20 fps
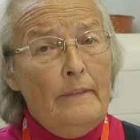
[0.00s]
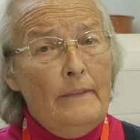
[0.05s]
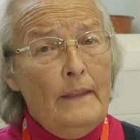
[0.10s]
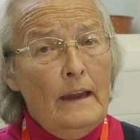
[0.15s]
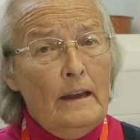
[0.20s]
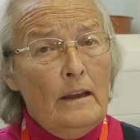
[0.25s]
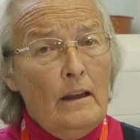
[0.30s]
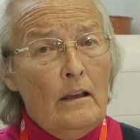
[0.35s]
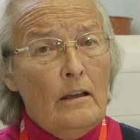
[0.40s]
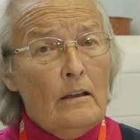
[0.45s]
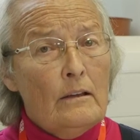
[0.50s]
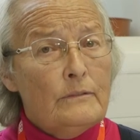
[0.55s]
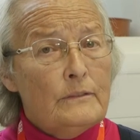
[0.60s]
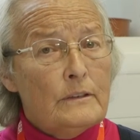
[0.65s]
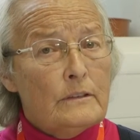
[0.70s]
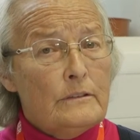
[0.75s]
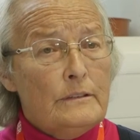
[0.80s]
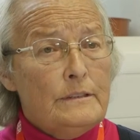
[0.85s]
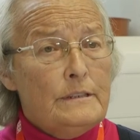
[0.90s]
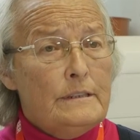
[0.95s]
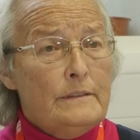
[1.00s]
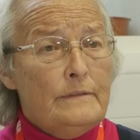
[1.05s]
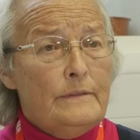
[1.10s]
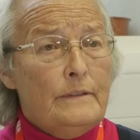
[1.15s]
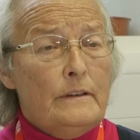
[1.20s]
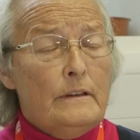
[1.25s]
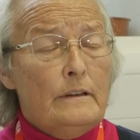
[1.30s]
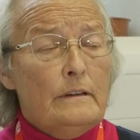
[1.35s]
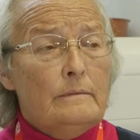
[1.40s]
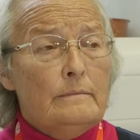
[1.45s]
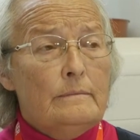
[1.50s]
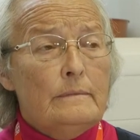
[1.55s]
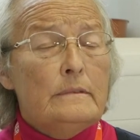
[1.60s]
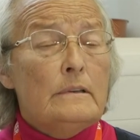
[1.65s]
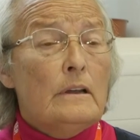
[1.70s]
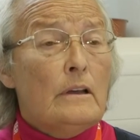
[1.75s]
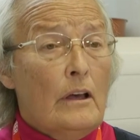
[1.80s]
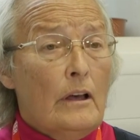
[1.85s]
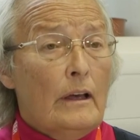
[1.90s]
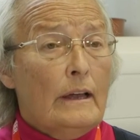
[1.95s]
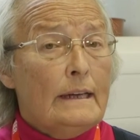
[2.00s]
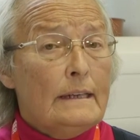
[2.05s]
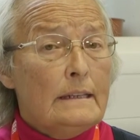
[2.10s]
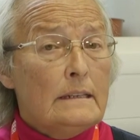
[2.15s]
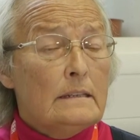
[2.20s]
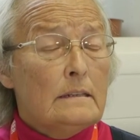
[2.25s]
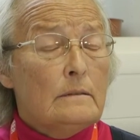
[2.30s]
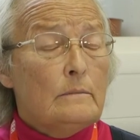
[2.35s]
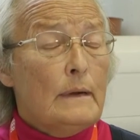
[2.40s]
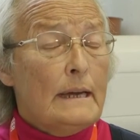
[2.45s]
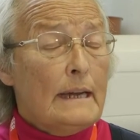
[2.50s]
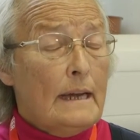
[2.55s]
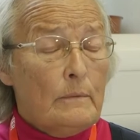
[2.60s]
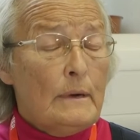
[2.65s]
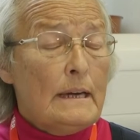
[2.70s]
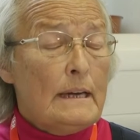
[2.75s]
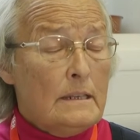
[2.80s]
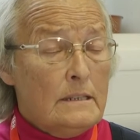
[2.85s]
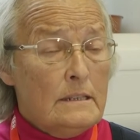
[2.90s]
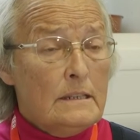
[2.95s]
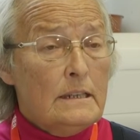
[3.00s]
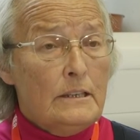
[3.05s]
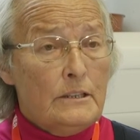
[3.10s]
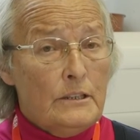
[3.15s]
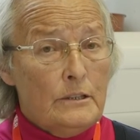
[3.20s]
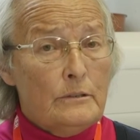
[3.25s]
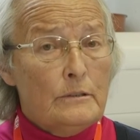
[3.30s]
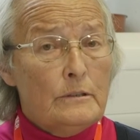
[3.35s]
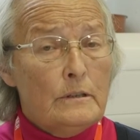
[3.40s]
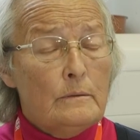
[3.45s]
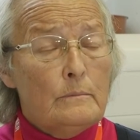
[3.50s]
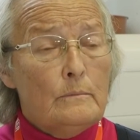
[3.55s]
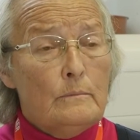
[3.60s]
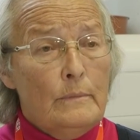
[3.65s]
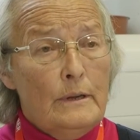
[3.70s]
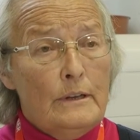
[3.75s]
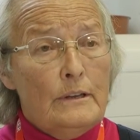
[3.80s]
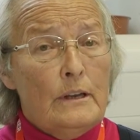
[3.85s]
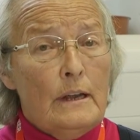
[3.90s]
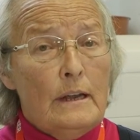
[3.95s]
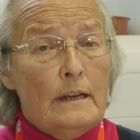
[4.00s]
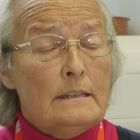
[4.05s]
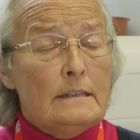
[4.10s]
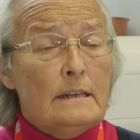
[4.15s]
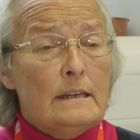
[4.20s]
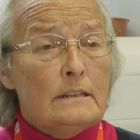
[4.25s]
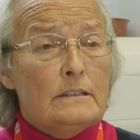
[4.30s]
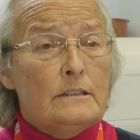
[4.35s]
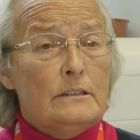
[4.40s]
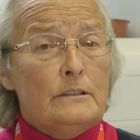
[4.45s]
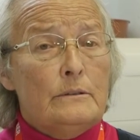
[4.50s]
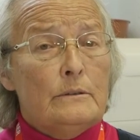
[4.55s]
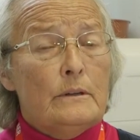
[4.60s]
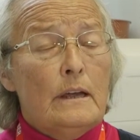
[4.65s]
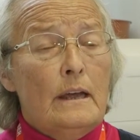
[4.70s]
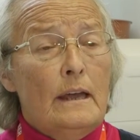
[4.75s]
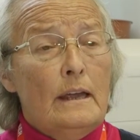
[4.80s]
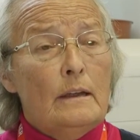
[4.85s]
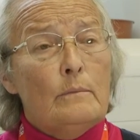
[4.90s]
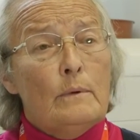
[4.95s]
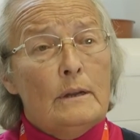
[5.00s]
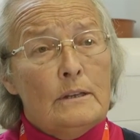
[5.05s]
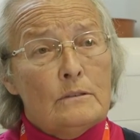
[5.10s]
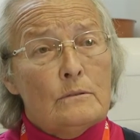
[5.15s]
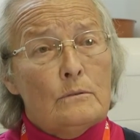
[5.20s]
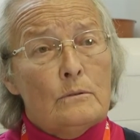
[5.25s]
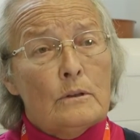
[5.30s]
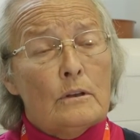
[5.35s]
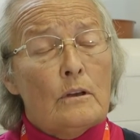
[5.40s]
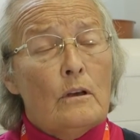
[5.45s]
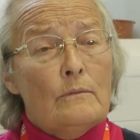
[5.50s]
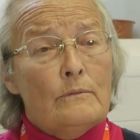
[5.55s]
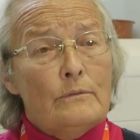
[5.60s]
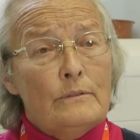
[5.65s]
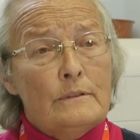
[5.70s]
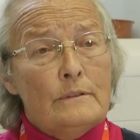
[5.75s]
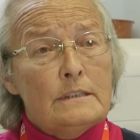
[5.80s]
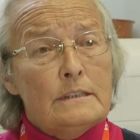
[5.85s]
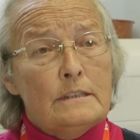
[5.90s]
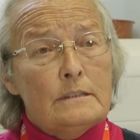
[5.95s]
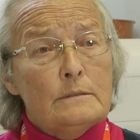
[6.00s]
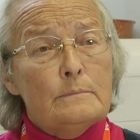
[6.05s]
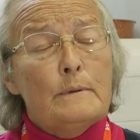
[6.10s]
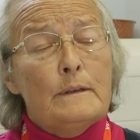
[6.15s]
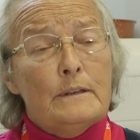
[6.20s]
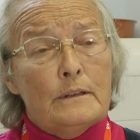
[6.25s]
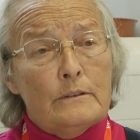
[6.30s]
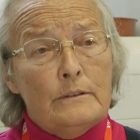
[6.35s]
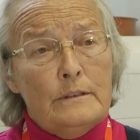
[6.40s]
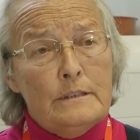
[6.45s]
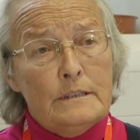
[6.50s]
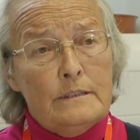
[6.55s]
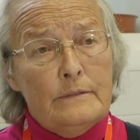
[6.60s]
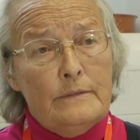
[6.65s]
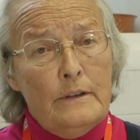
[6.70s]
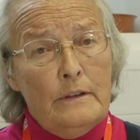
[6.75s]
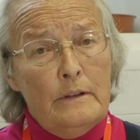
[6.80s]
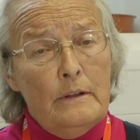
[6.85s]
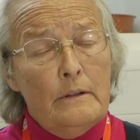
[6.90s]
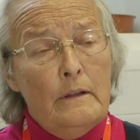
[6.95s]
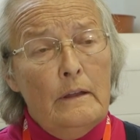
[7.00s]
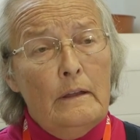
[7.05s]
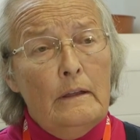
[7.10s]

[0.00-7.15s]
And then after Christopher died, we continued with Ataxia UK, went to all the conferences with Christopher.